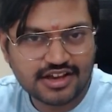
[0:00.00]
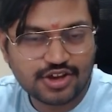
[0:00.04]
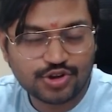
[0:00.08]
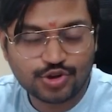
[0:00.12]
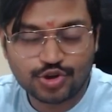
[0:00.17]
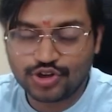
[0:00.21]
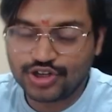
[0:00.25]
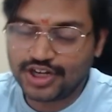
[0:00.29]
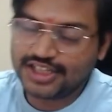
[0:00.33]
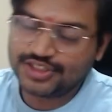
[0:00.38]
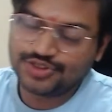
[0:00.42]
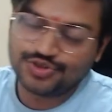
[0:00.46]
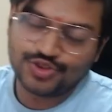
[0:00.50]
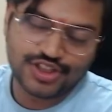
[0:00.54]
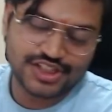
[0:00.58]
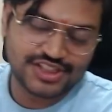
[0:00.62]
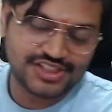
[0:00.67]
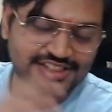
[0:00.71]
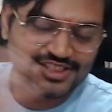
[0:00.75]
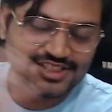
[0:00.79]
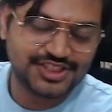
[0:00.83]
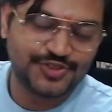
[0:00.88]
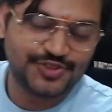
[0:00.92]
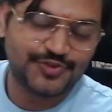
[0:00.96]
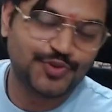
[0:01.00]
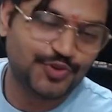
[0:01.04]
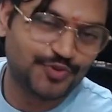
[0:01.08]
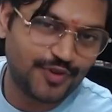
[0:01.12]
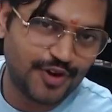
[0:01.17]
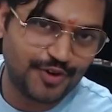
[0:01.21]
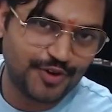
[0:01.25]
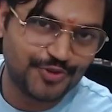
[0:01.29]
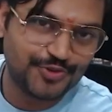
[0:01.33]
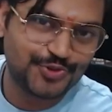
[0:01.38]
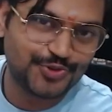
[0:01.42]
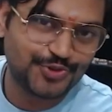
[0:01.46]
Congratulations if you
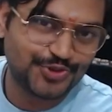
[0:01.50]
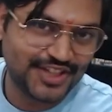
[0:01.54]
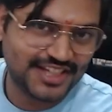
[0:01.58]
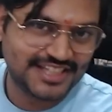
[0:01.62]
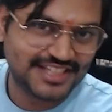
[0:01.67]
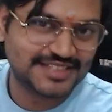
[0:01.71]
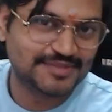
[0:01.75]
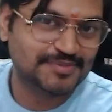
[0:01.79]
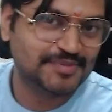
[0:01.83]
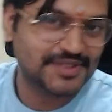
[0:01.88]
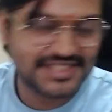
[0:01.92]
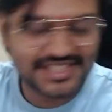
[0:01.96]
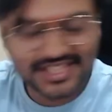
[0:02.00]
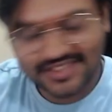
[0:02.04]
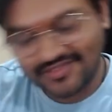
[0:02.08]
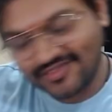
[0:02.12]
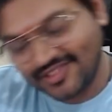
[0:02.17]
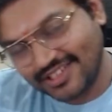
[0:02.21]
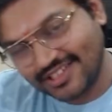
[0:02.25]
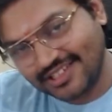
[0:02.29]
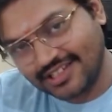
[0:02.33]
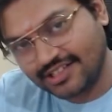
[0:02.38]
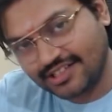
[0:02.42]
found rook takes b7,